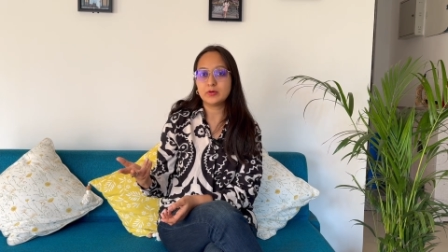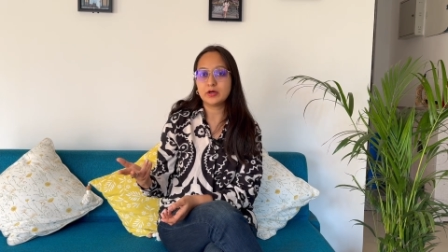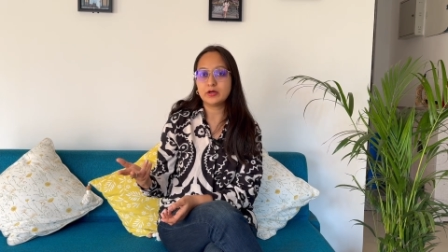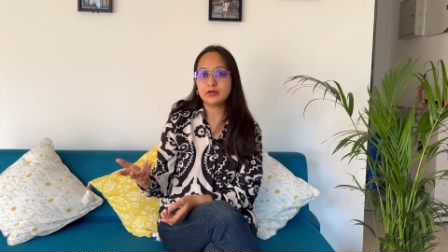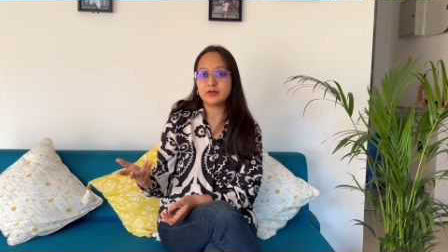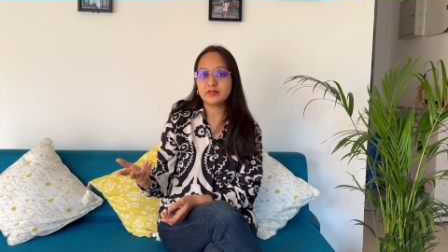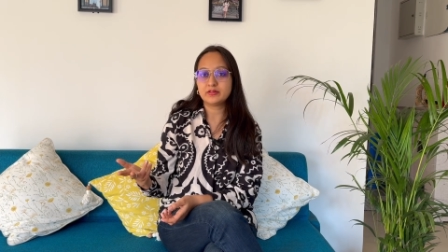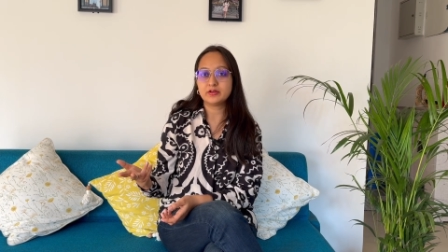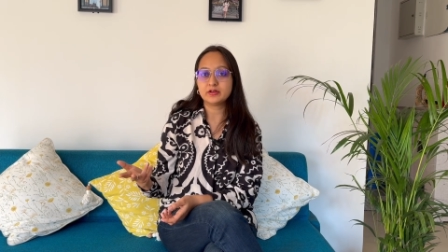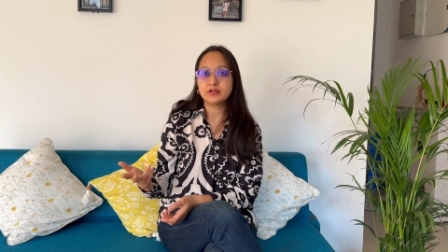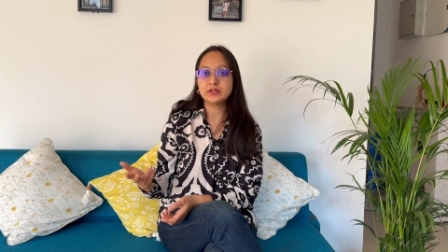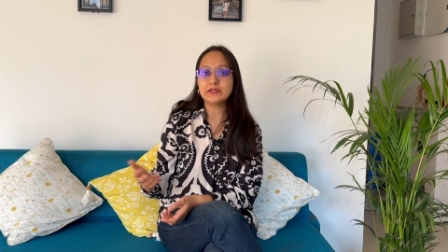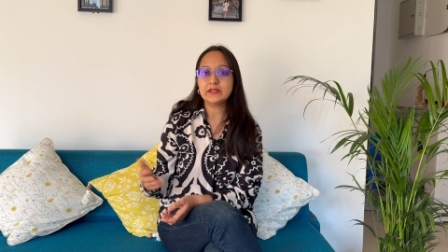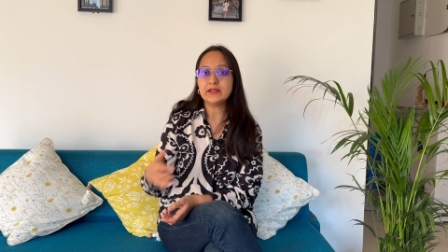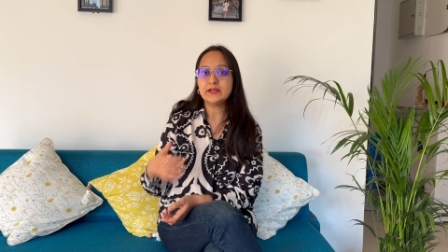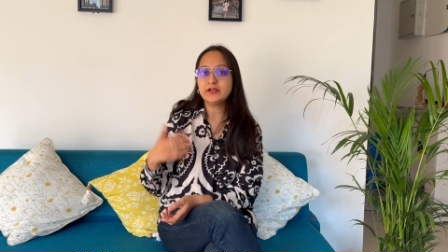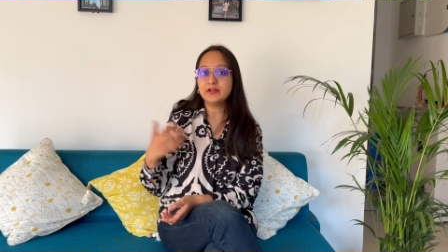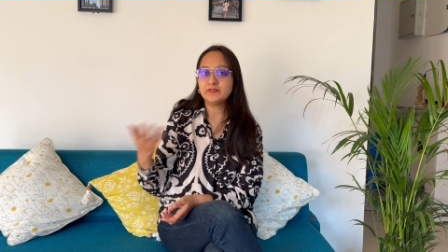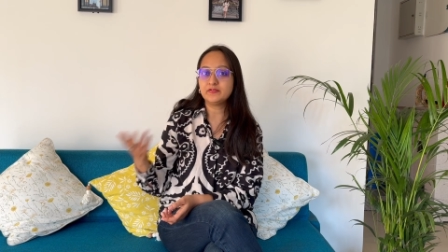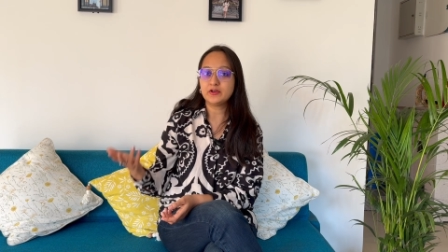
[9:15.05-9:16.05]
a result
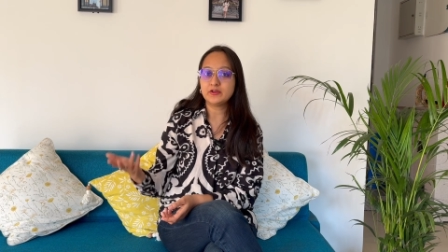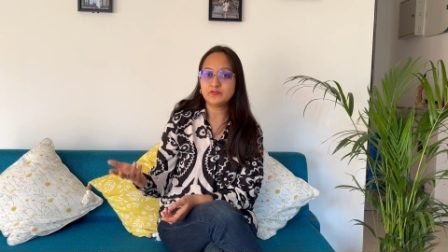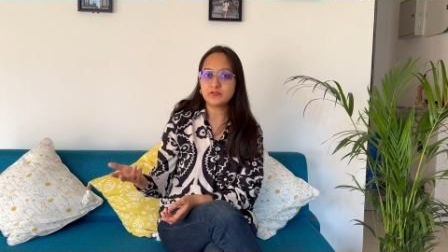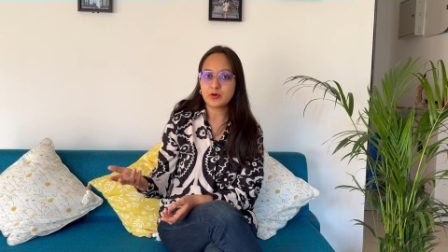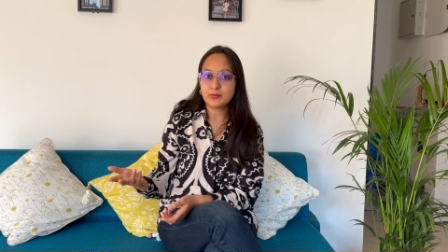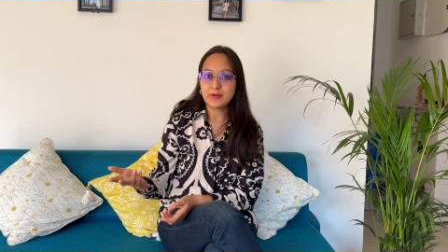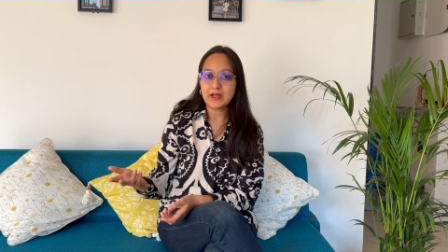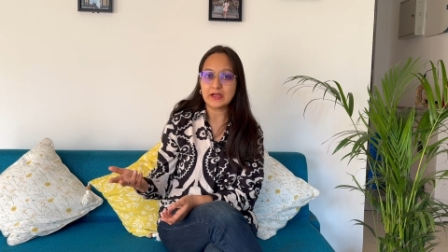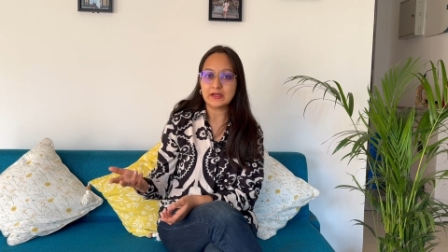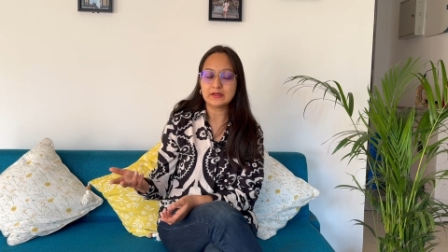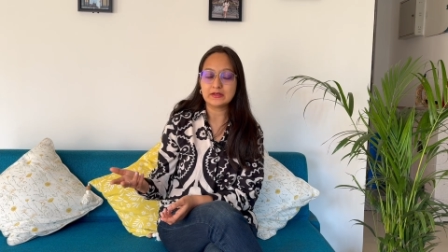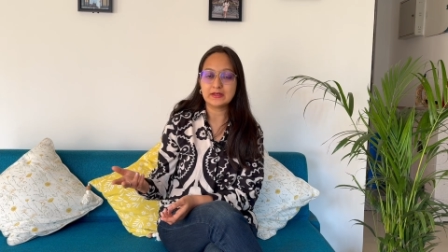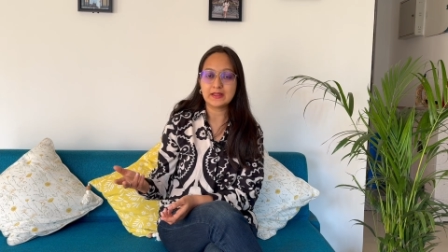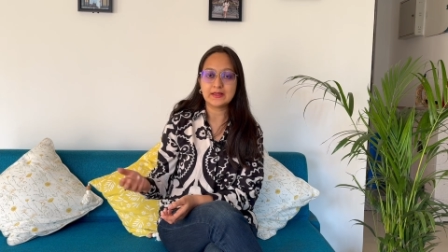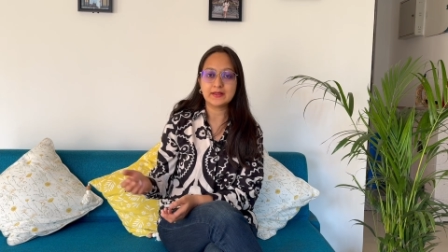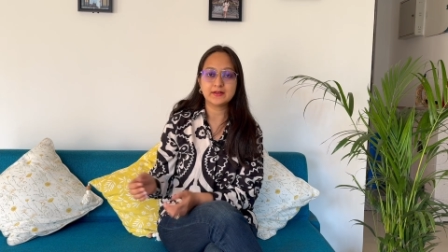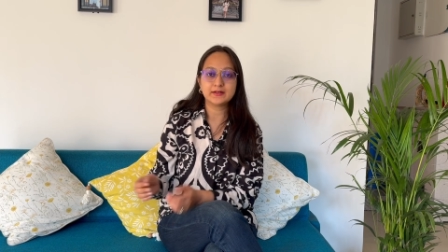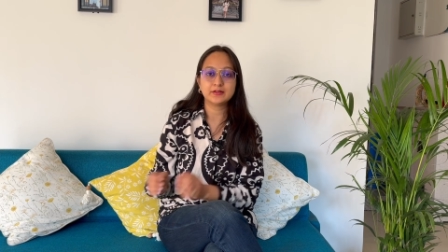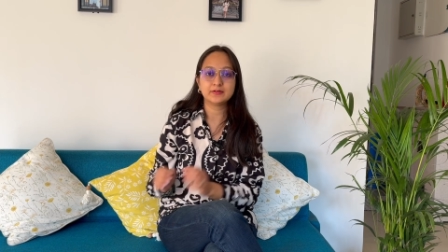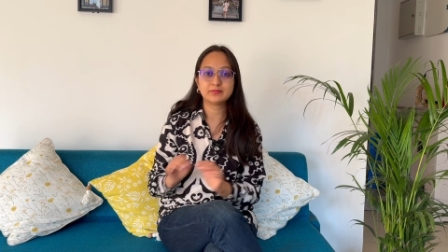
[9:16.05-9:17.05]
in different format.
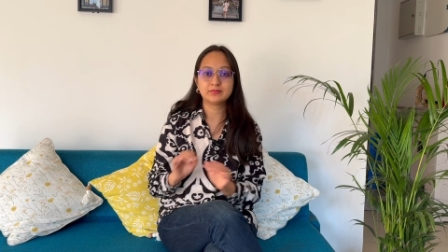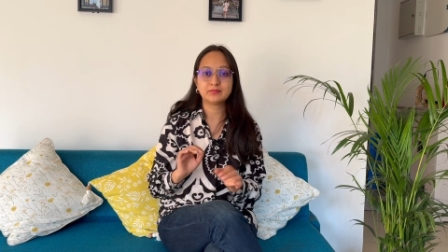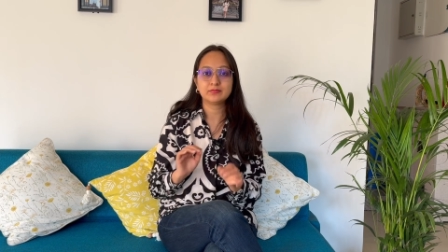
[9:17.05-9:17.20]
Like